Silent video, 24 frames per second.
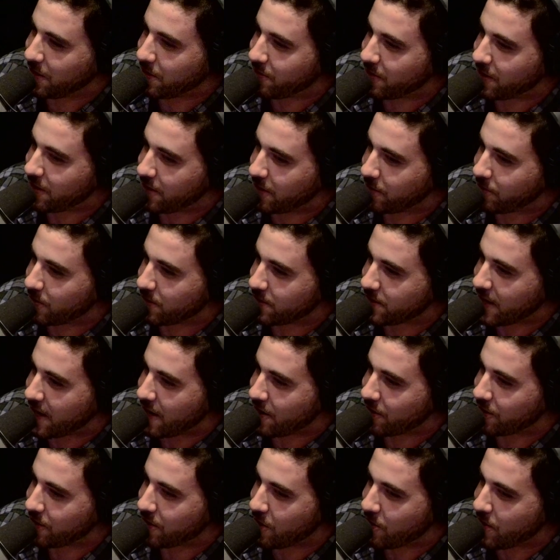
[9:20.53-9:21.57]
live in a different
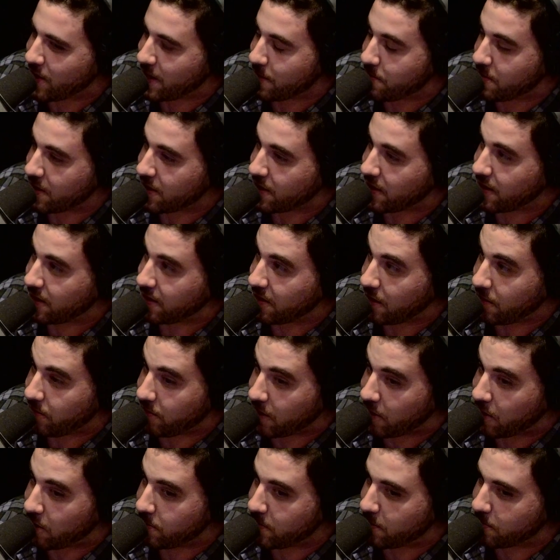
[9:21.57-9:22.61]
town or know anybody and love
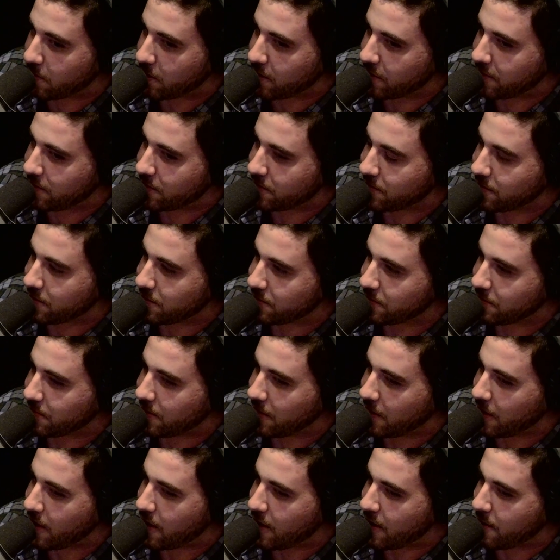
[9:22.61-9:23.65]
allman brothers
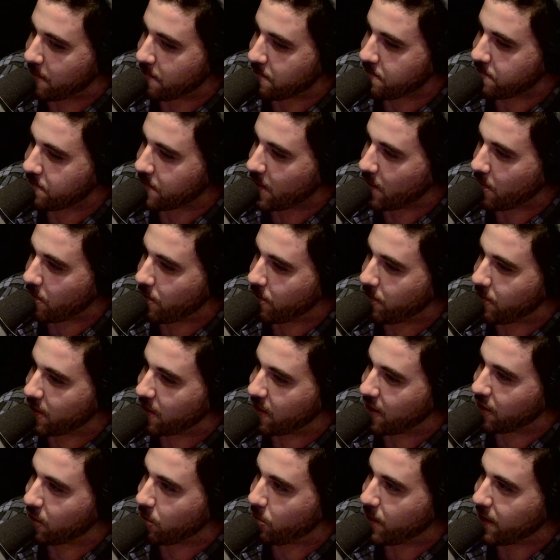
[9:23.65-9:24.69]
um,
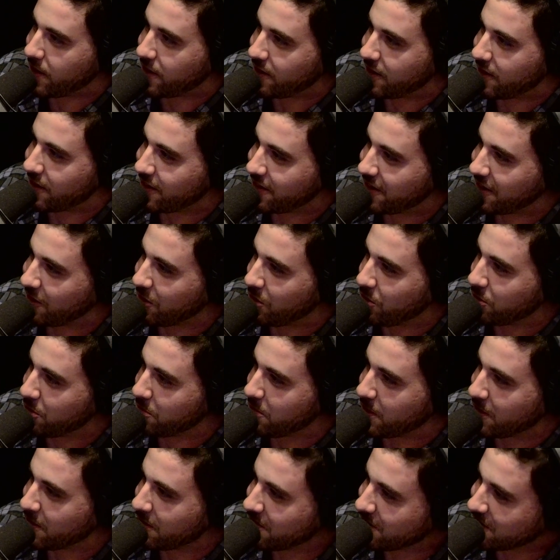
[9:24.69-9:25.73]
figure out a way to get a hold of
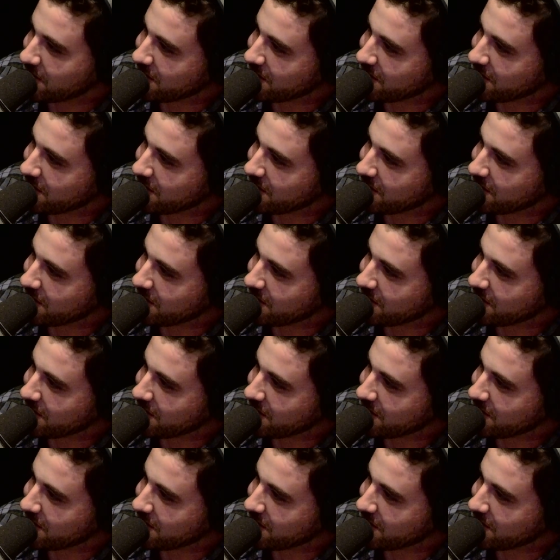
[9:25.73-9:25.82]
me